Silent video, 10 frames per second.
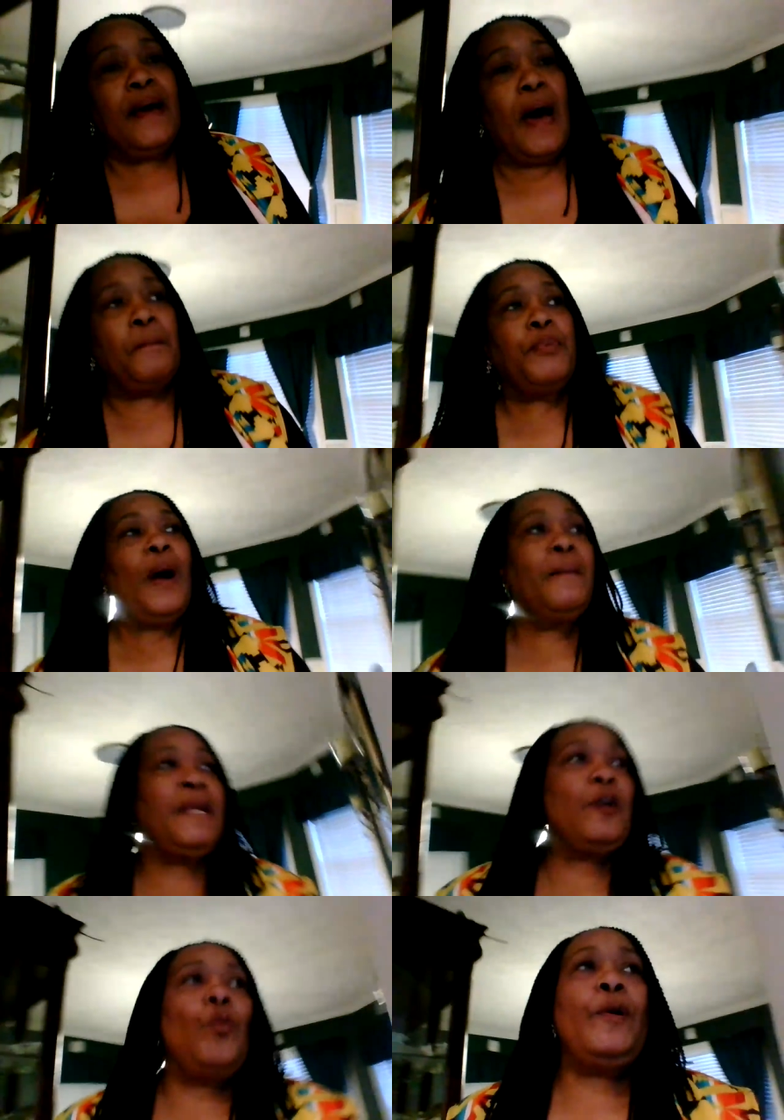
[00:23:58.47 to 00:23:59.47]
I'm
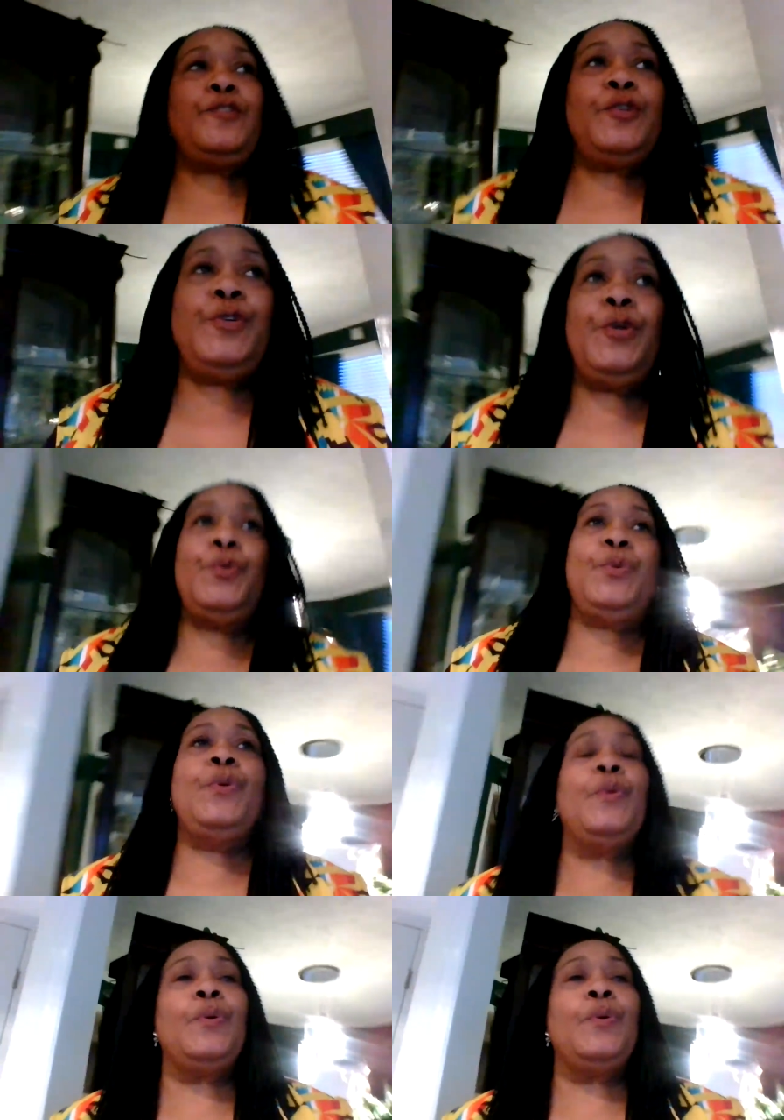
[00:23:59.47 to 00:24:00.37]
probably going to